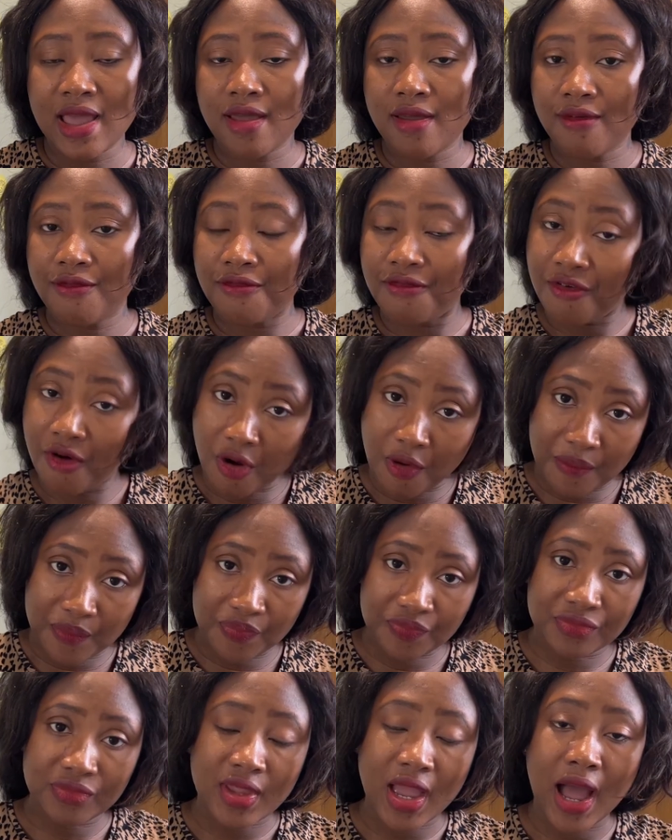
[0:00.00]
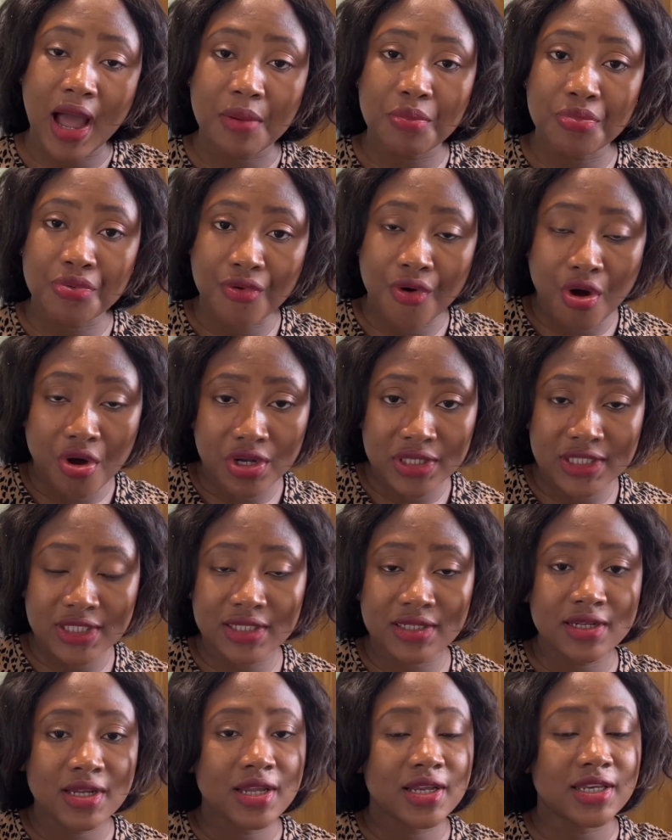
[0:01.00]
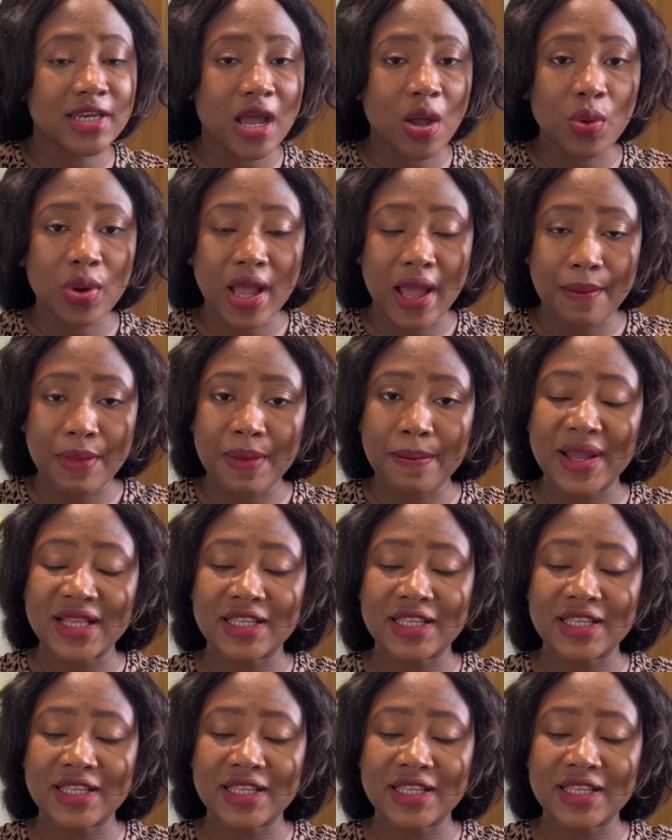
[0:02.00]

from abroad now coming back.